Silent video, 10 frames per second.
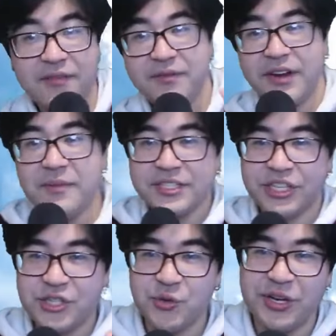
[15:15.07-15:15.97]
I've been very much
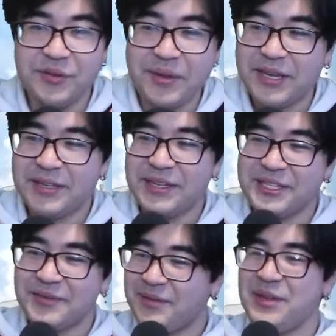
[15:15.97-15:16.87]
enjoying making
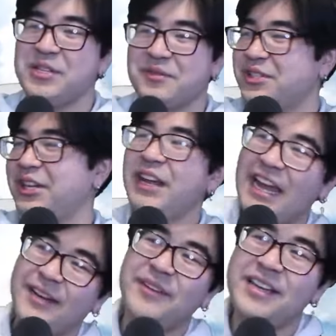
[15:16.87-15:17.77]
these reviews of shitty
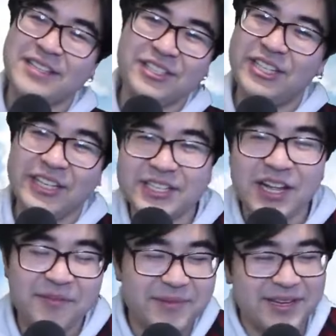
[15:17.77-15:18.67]
animes and shitty stuff